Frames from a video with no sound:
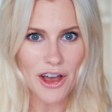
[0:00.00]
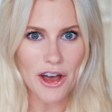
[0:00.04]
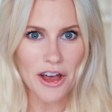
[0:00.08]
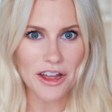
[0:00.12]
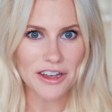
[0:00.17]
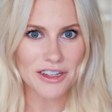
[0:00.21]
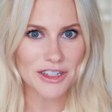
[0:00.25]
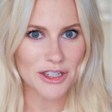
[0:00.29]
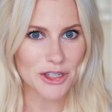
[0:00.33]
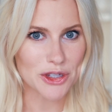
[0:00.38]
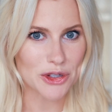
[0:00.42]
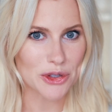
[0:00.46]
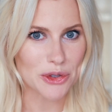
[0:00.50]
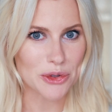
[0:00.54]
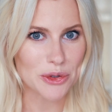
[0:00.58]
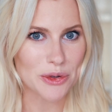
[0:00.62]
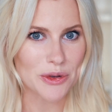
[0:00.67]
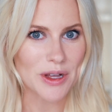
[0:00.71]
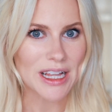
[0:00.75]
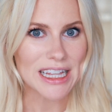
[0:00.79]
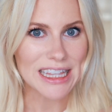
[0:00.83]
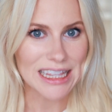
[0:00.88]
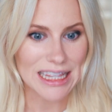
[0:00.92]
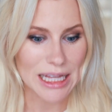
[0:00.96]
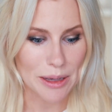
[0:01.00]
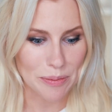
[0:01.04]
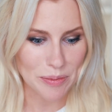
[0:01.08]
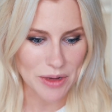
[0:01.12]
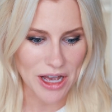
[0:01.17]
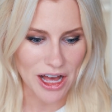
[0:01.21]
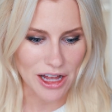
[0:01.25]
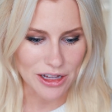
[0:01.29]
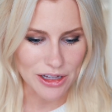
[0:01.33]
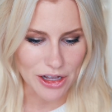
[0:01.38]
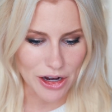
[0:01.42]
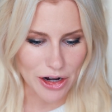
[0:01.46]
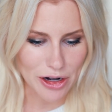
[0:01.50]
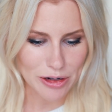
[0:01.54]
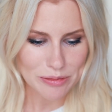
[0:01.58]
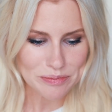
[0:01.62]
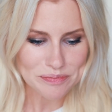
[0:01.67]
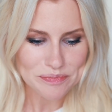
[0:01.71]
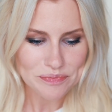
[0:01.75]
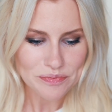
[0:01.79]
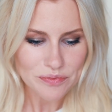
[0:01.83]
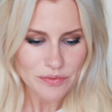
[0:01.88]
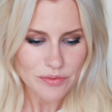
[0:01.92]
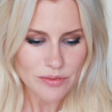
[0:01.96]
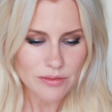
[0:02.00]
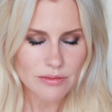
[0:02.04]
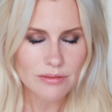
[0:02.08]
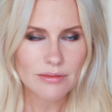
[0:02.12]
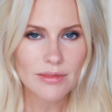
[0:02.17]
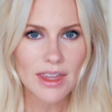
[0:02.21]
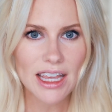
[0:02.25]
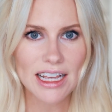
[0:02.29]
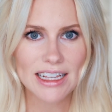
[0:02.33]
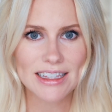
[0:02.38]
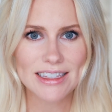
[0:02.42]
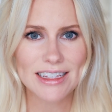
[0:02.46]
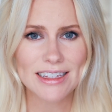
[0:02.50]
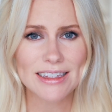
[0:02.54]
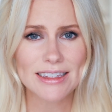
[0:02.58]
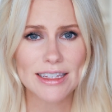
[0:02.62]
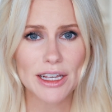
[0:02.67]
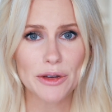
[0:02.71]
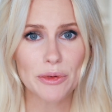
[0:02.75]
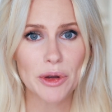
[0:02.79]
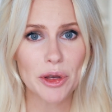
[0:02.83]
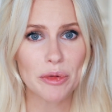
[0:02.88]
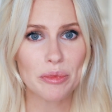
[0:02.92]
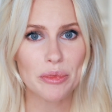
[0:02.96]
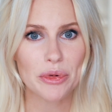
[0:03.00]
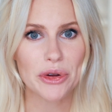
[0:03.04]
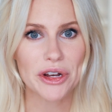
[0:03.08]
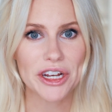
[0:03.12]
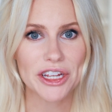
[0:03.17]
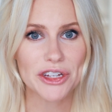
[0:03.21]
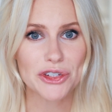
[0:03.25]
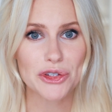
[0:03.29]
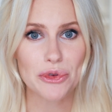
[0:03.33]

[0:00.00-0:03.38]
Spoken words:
on to lip color. Since I went pretty